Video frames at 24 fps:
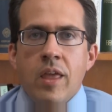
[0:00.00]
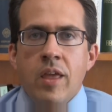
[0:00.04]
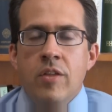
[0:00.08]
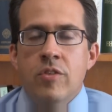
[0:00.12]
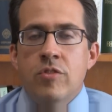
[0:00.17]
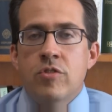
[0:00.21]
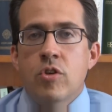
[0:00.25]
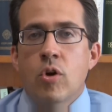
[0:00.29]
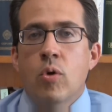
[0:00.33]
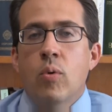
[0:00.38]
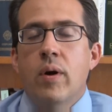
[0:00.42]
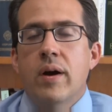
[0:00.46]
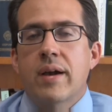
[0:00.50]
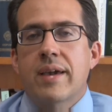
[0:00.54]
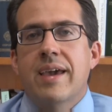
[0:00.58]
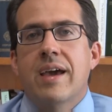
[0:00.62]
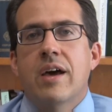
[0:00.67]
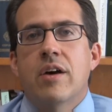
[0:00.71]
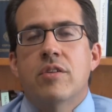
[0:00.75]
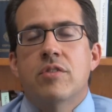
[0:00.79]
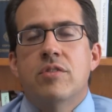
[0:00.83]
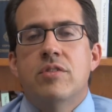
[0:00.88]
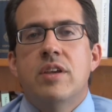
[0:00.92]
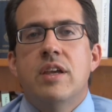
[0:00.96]
And so what
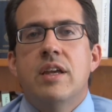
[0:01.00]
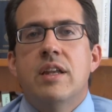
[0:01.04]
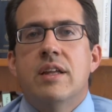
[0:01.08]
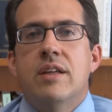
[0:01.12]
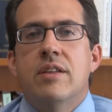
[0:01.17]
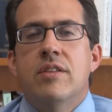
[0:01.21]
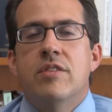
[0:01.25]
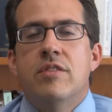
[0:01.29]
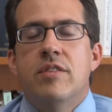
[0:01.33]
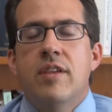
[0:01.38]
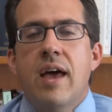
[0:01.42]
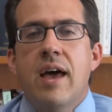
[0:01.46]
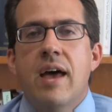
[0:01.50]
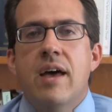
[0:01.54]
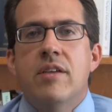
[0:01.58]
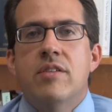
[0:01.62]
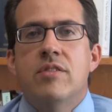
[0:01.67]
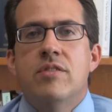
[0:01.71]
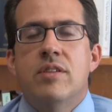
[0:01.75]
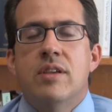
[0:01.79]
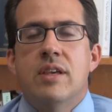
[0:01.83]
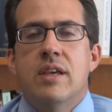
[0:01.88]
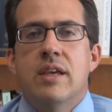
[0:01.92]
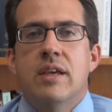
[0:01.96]
Chalcedon
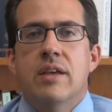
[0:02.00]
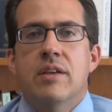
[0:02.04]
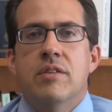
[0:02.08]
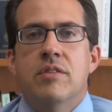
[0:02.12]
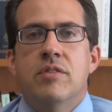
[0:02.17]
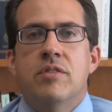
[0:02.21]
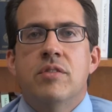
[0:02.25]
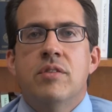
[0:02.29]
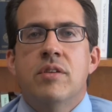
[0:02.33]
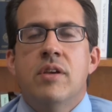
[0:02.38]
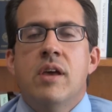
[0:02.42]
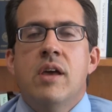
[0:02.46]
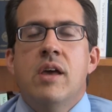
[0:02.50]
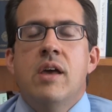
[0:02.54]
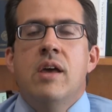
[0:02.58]
says is